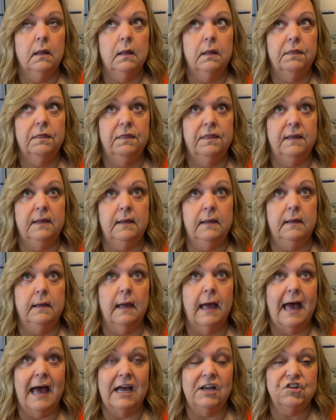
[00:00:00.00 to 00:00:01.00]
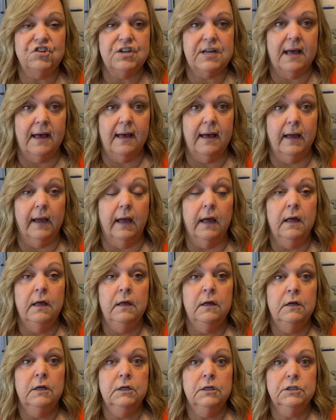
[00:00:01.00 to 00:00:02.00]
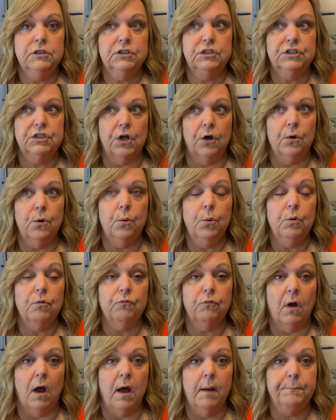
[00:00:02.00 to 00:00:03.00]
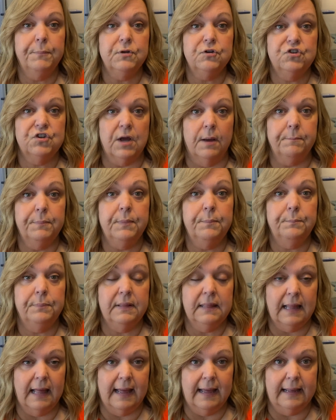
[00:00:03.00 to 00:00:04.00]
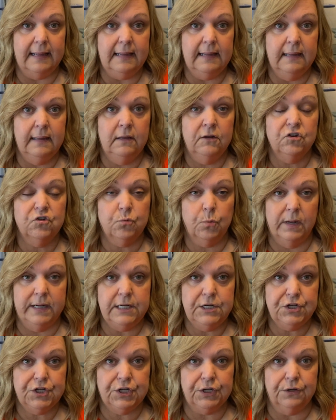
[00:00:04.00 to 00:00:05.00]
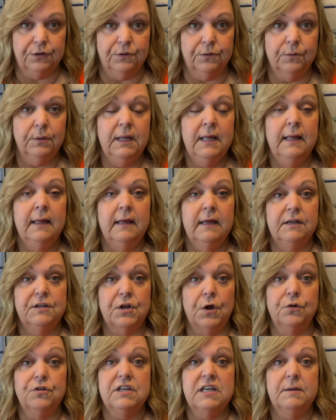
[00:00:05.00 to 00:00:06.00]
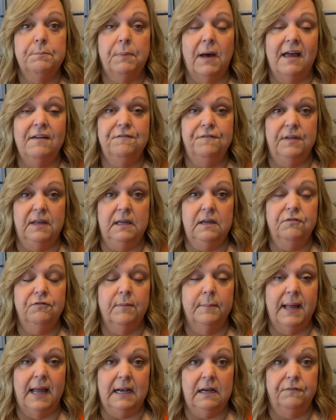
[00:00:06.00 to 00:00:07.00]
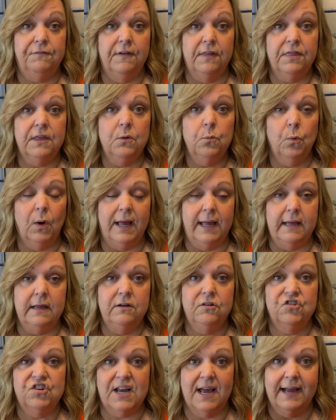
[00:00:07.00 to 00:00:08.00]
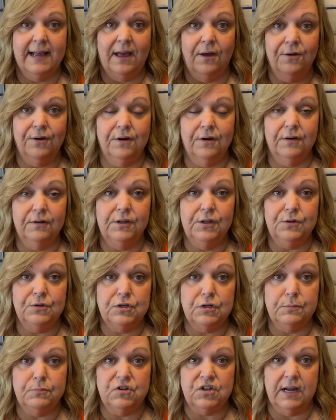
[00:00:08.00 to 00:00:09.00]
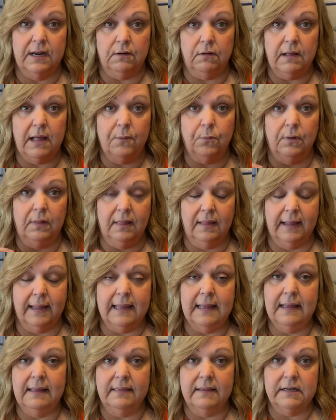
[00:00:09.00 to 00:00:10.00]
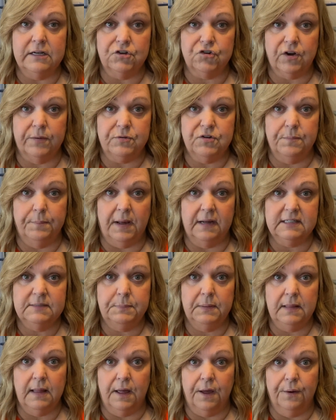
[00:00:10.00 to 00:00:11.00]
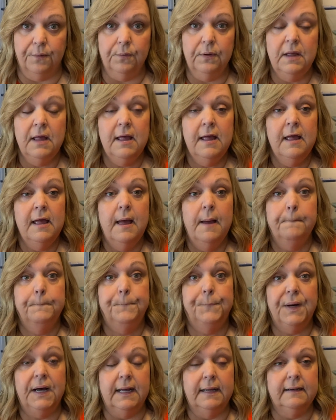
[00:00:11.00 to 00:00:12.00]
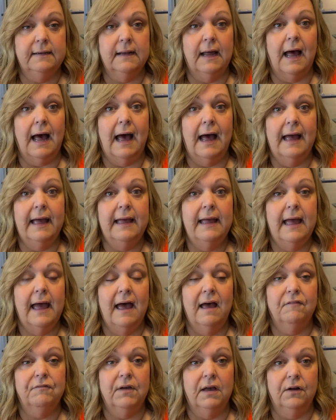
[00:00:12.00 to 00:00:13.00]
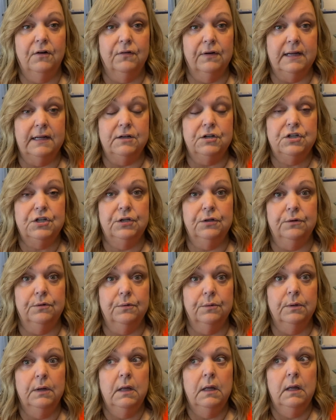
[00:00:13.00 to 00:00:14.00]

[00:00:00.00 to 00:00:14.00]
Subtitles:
the hashtag Sew Romp Jump Play 22. It's hosted by V from 85th and WAIWT. Check out her YouTube channel. I will link it in the description box below. But I have agreed to